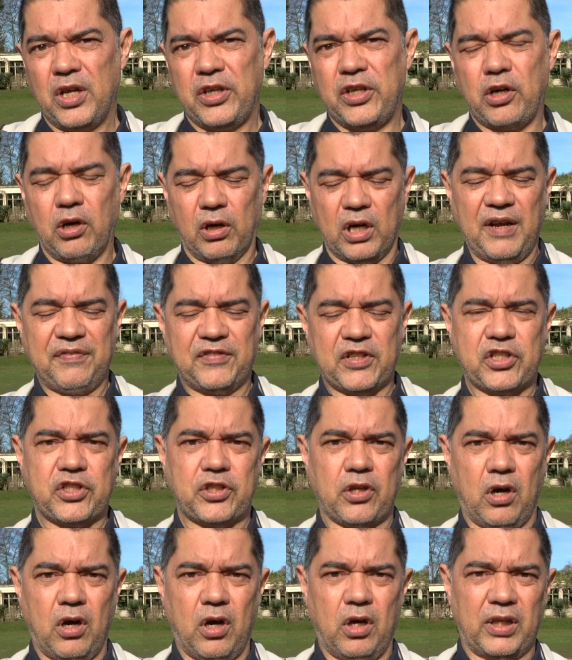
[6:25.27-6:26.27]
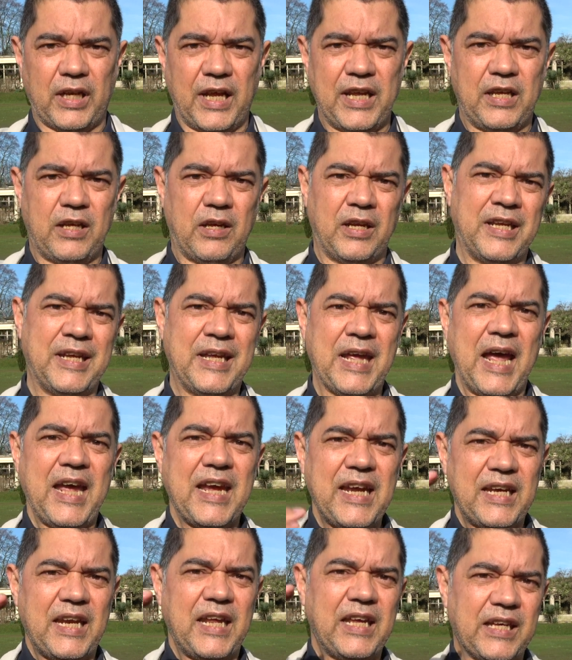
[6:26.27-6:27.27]
you're going to have to start like
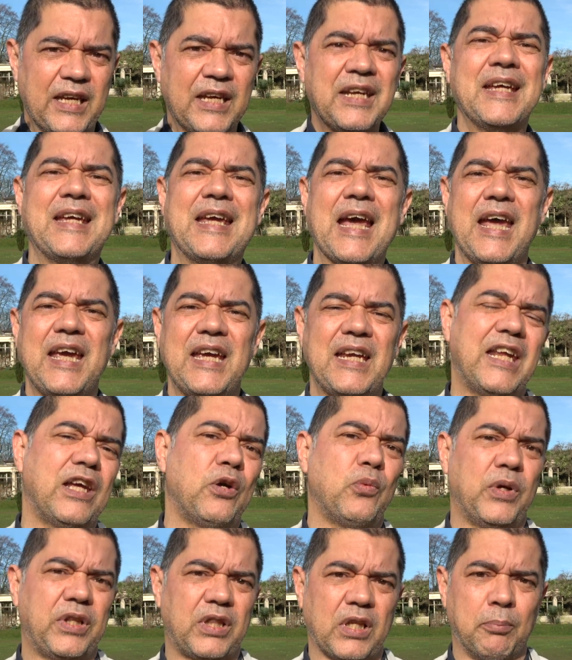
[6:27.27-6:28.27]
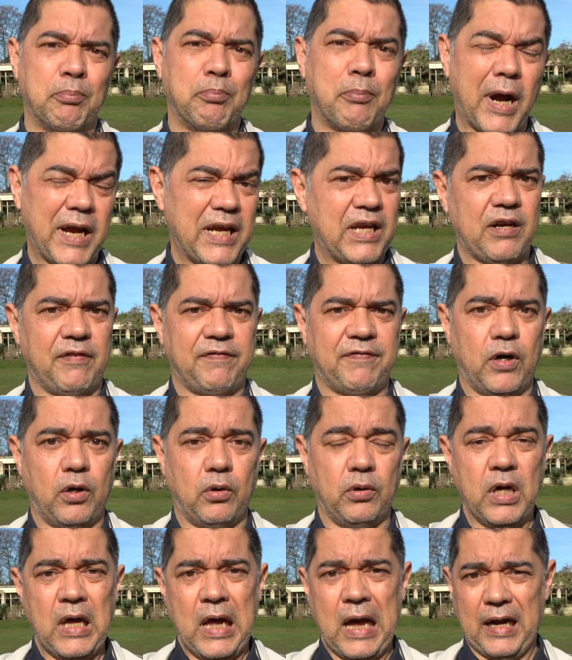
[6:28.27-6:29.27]
gaining and gaining with the
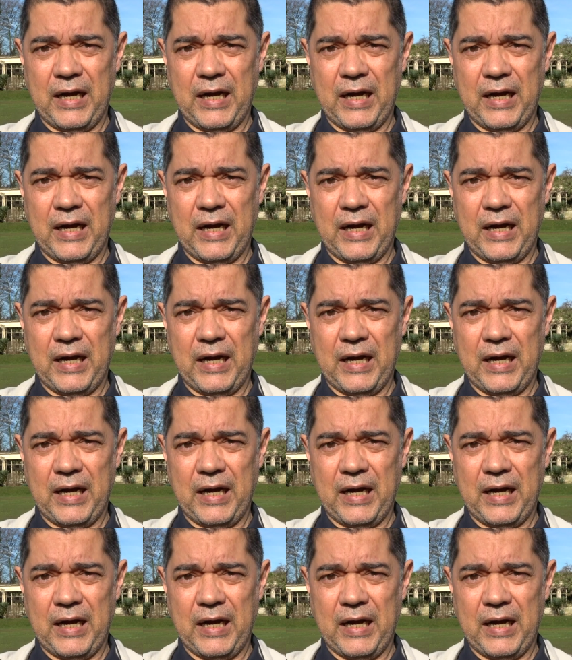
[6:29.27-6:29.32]
microphone.